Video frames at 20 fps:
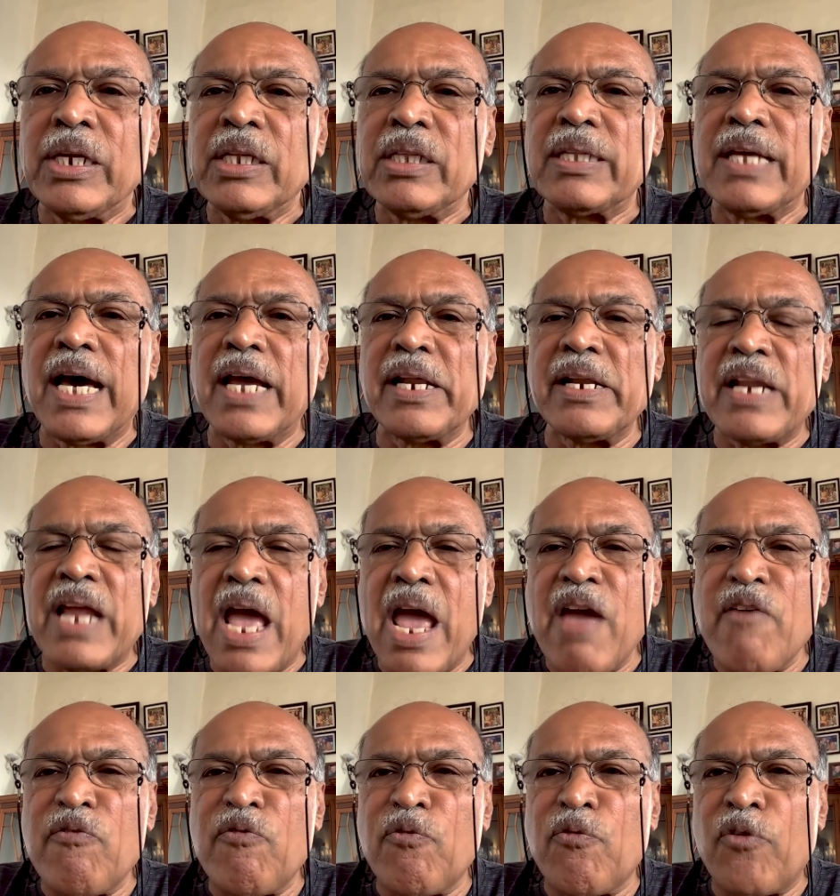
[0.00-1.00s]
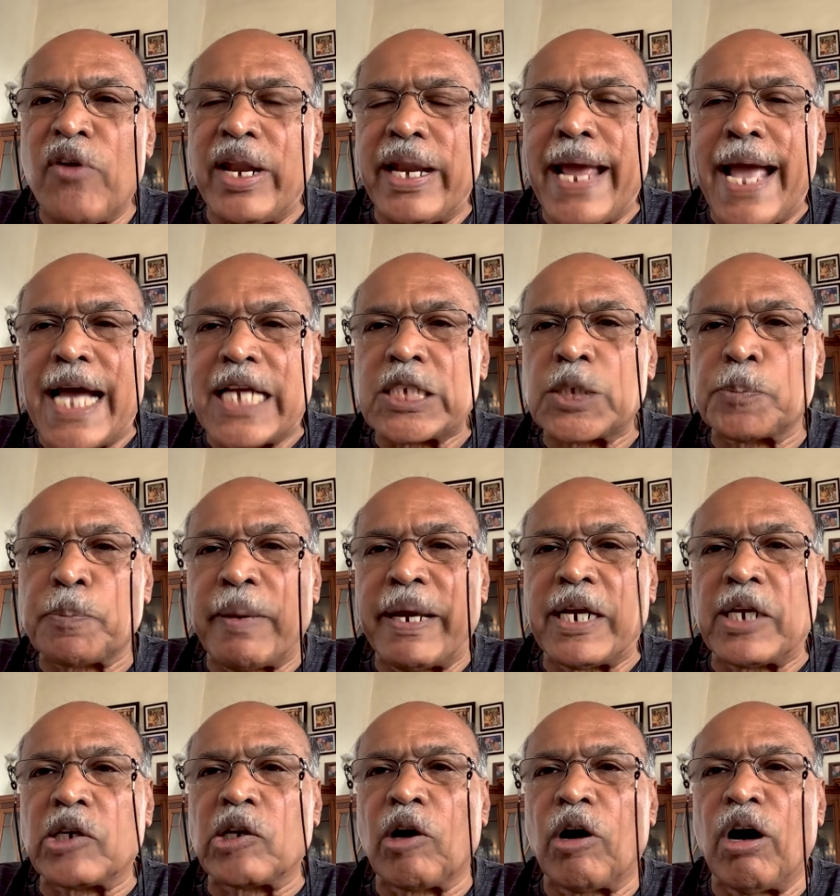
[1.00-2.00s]
They are in every
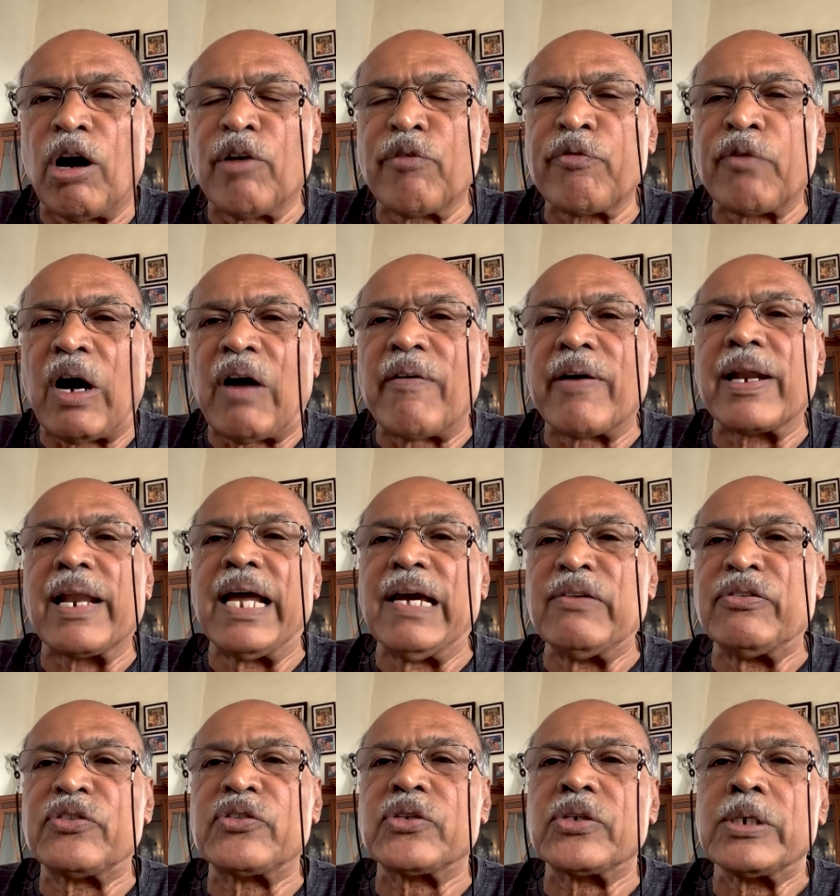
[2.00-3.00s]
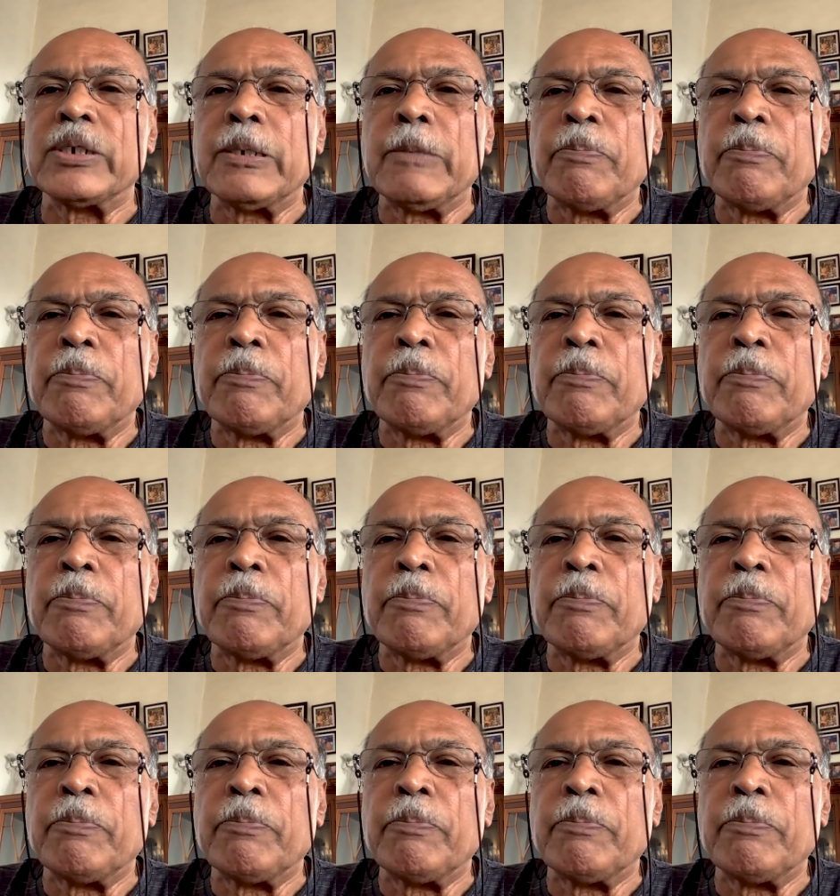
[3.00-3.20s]
aspect of our lives,